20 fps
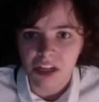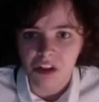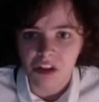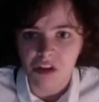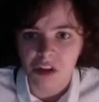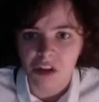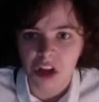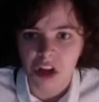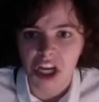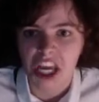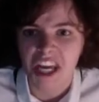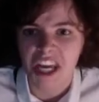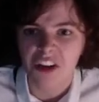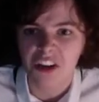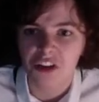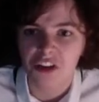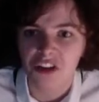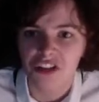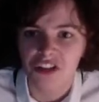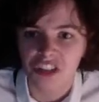Look
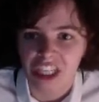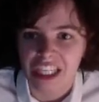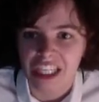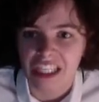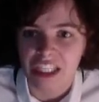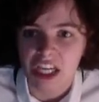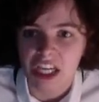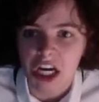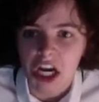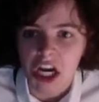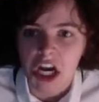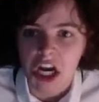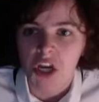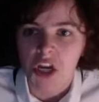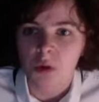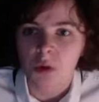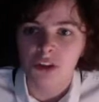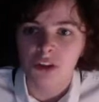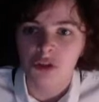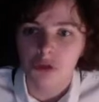here, Jean.
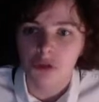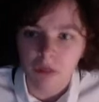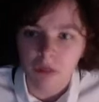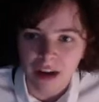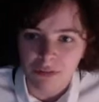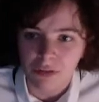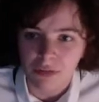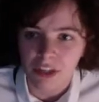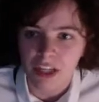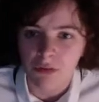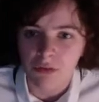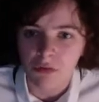You're dreadfully